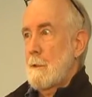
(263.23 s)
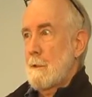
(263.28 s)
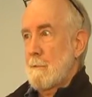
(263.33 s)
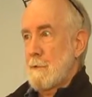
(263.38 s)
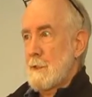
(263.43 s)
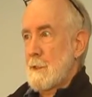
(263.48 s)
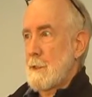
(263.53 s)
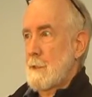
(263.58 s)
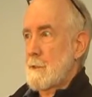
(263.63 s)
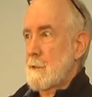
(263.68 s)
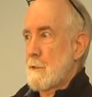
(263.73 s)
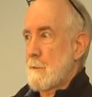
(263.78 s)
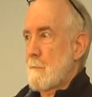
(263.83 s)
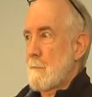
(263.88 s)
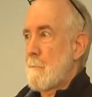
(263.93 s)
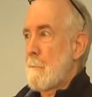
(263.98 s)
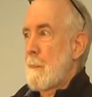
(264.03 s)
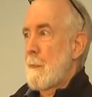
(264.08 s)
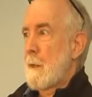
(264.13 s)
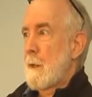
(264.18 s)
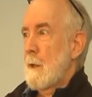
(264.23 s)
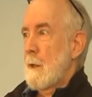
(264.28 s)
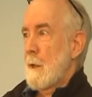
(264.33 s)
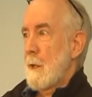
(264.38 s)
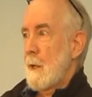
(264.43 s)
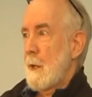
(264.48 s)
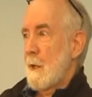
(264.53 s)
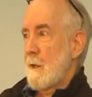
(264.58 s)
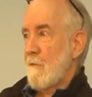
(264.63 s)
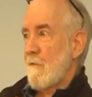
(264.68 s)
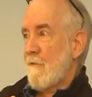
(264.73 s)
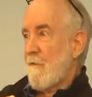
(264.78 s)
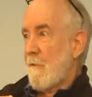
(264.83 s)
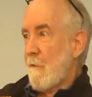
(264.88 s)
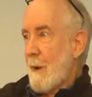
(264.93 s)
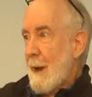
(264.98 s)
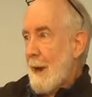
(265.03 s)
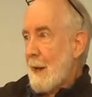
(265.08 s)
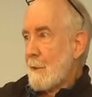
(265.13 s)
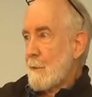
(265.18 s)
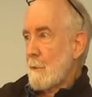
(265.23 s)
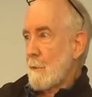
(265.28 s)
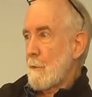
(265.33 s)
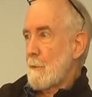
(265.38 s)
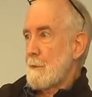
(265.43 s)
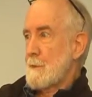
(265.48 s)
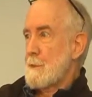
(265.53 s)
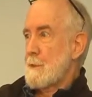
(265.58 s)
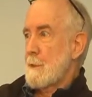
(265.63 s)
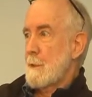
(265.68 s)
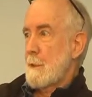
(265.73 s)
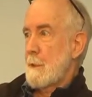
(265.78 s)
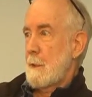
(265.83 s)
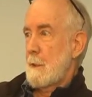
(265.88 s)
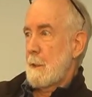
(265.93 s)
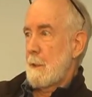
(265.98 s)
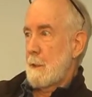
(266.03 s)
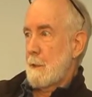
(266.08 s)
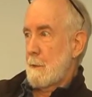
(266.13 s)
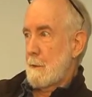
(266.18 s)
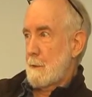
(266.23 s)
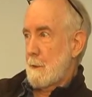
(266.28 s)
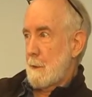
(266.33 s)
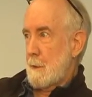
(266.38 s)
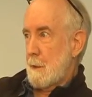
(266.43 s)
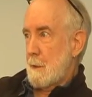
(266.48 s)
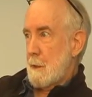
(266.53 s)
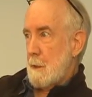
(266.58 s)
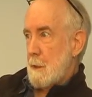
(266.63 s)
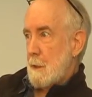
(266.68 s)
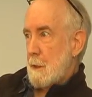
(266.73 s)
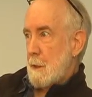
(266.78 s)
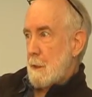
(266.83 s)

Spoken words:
of a system and fractals in the